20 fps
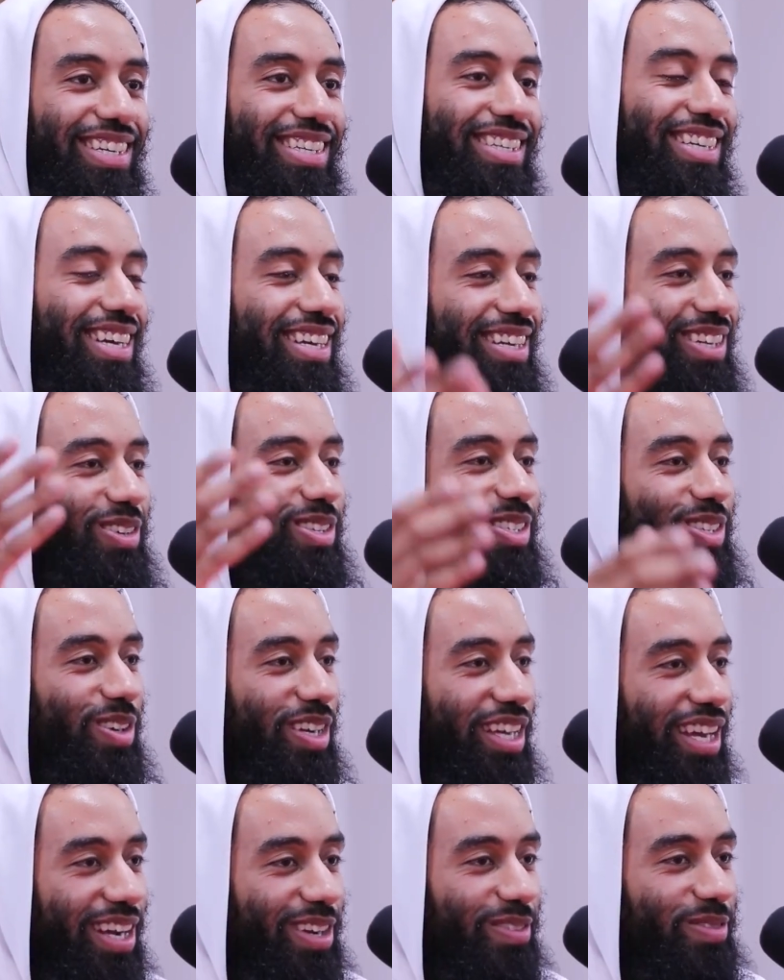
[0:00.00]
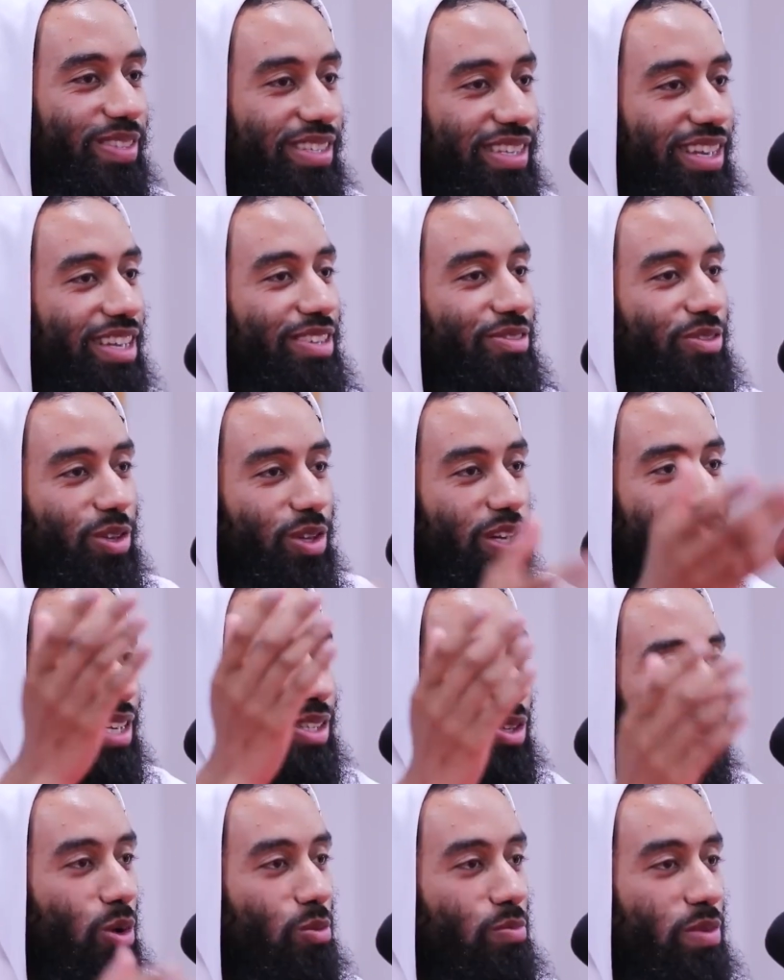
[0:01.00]
Yeah, he knows Tony Adams. As for you
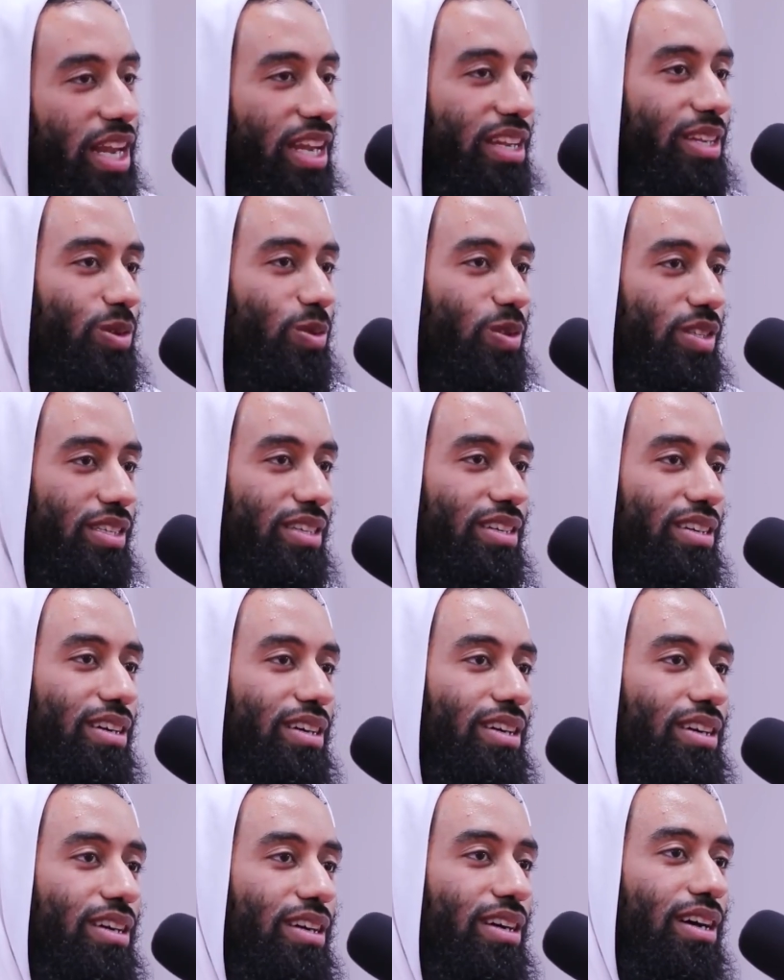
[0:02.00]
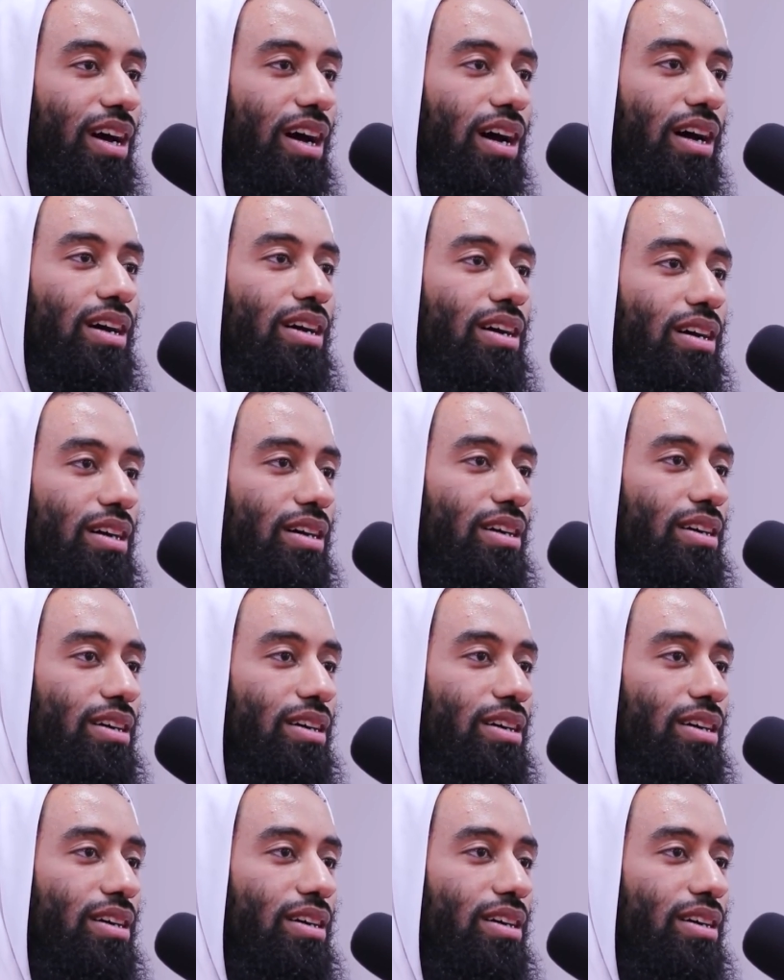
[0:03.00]
guys, you're all millennials. Huh?